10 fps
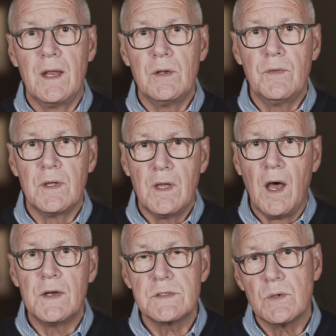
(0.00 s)
I know that
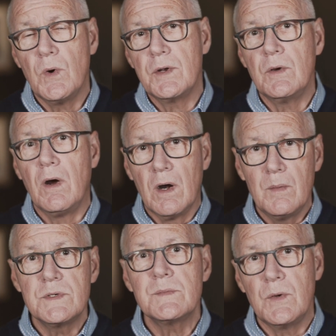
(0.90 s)
God's the one who
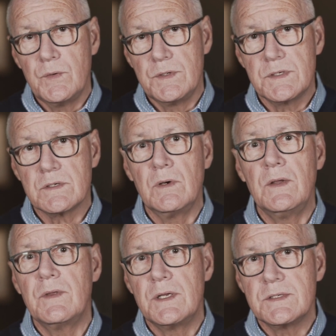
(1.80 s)
arms me with the
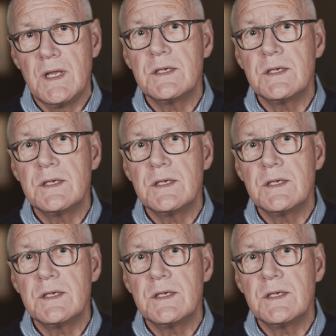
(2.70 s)
strength that is